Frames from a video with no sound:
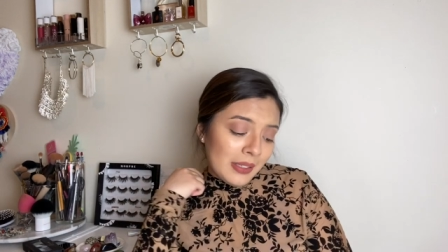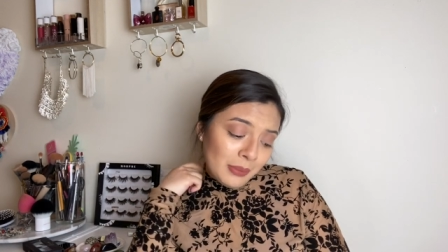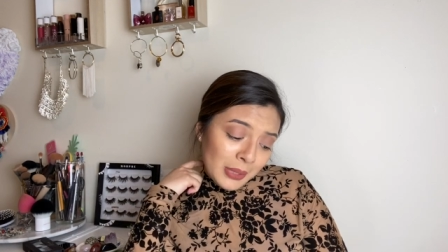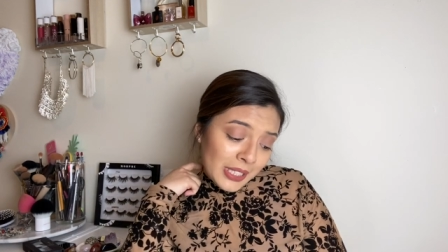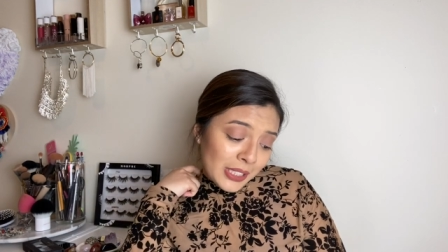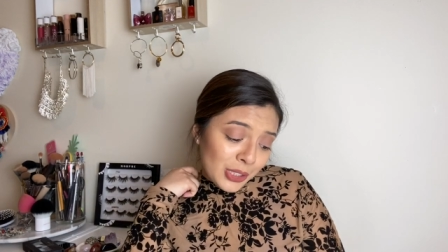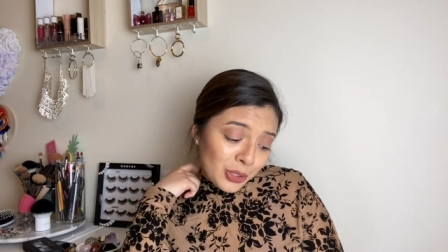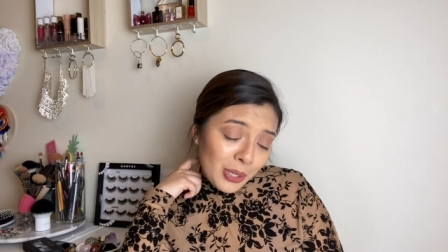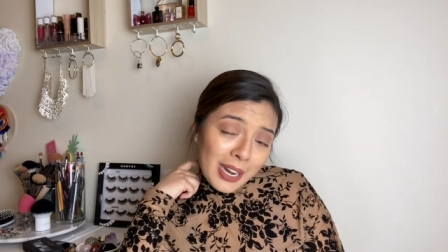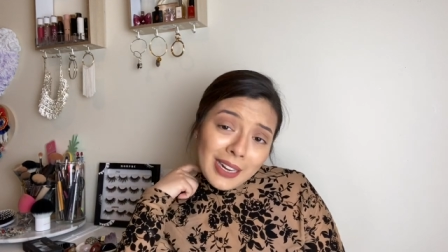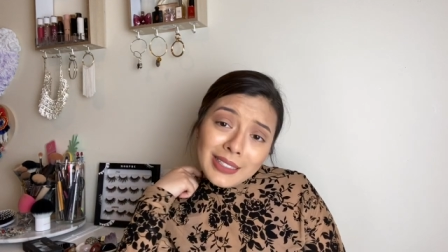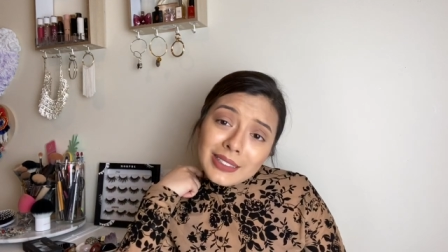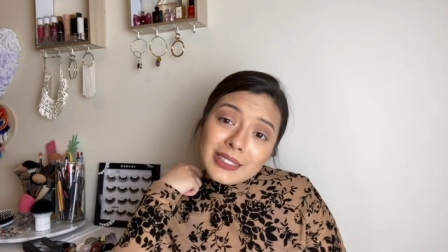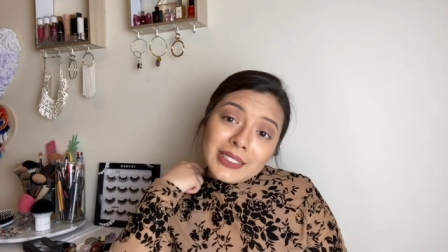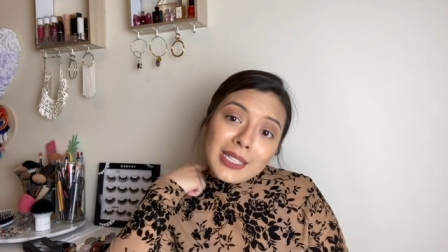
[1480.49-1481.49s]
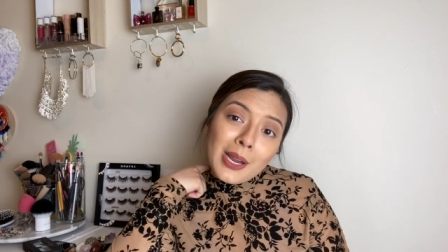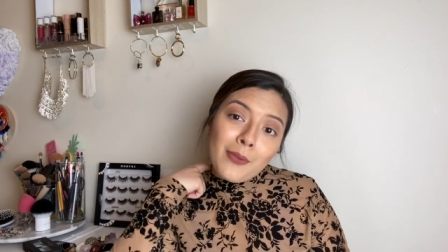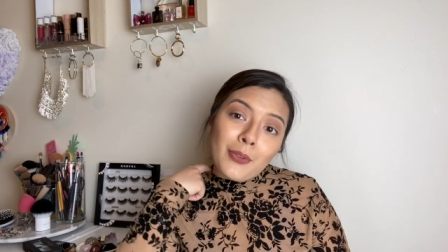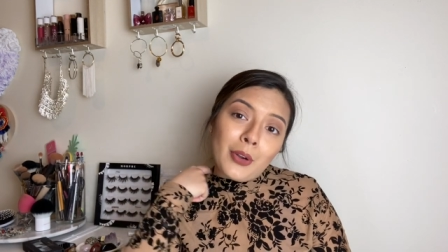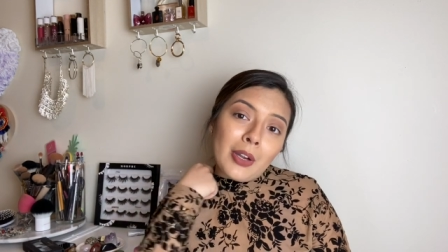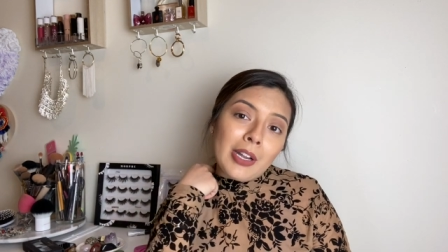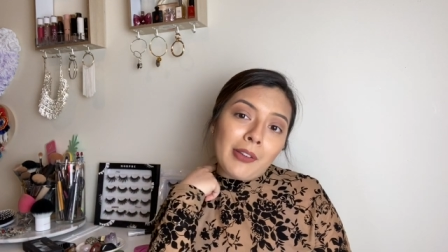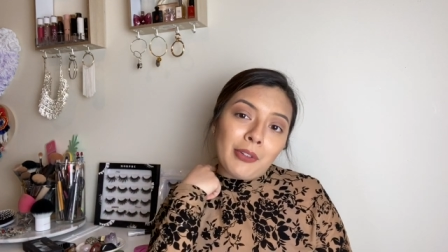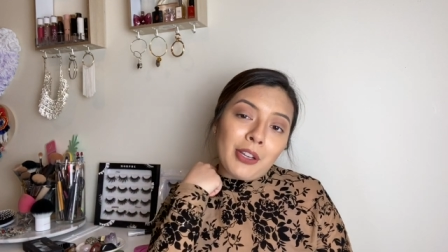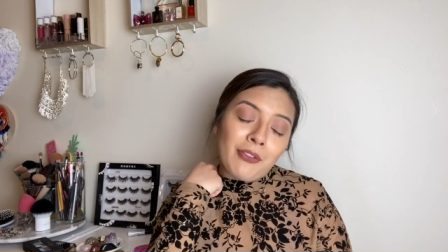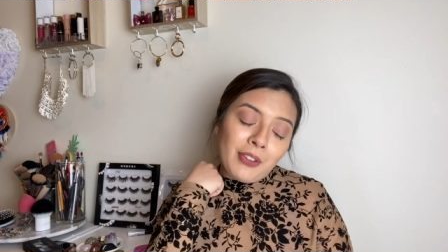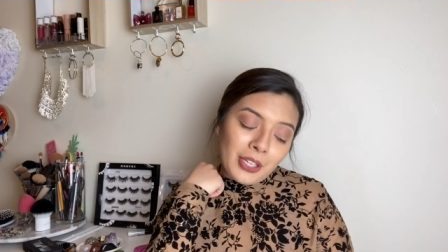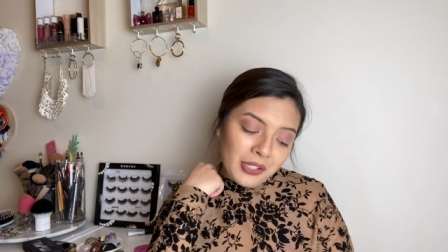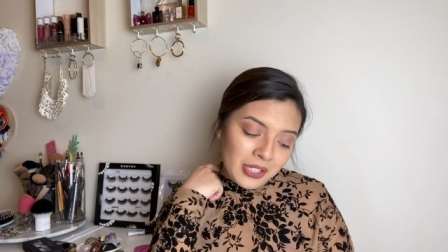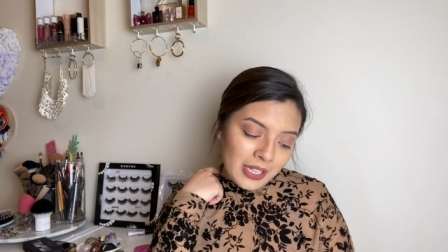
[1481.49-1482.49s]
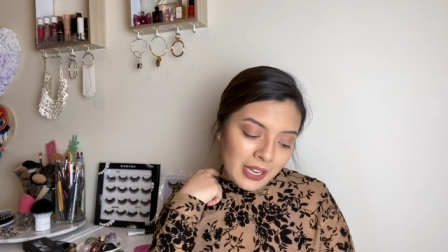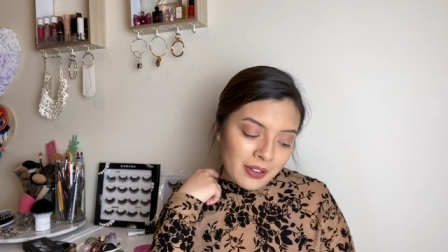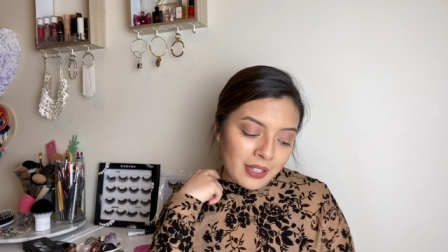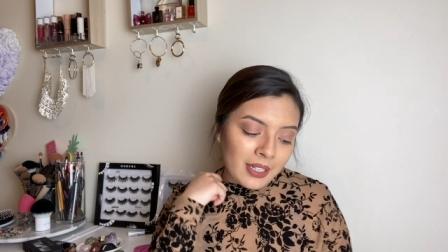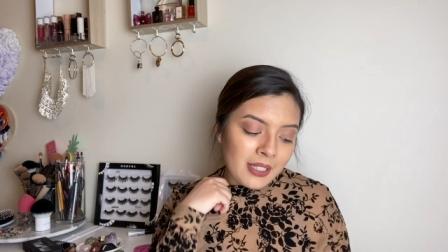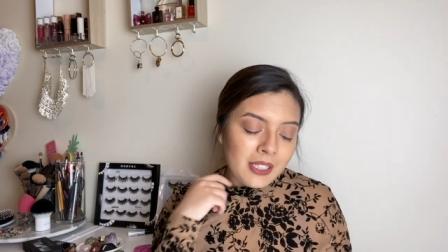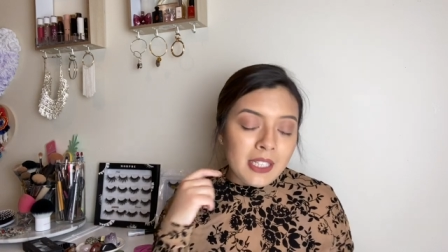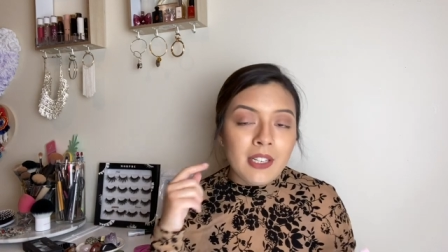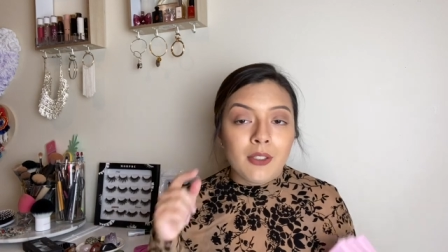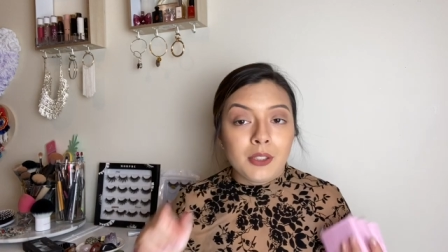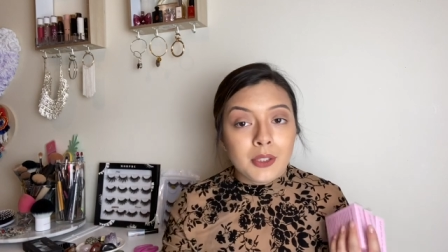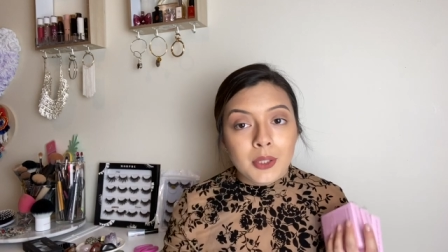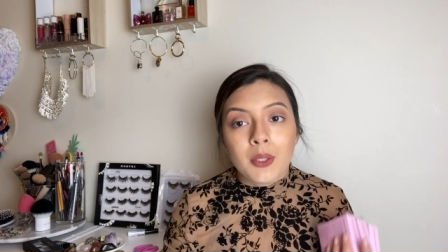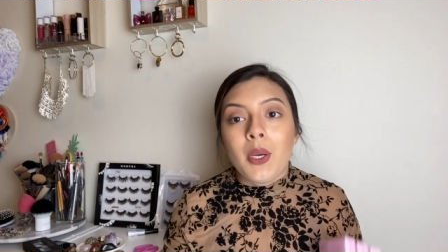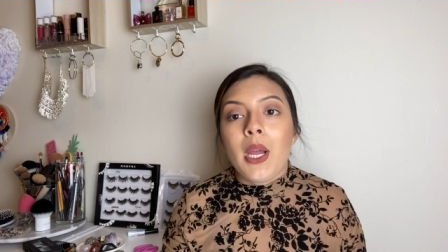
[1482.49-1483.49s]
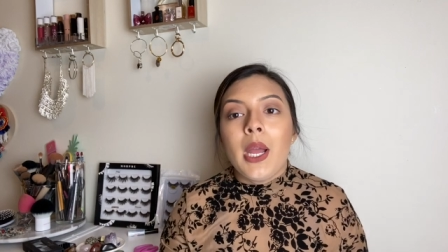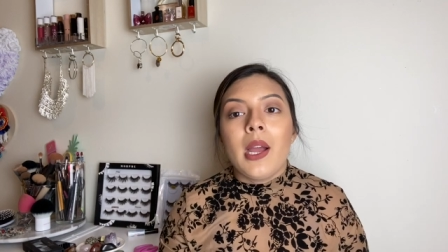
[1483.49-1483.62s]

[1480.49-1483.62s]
we can try and decipher, and if I figure it out, I can also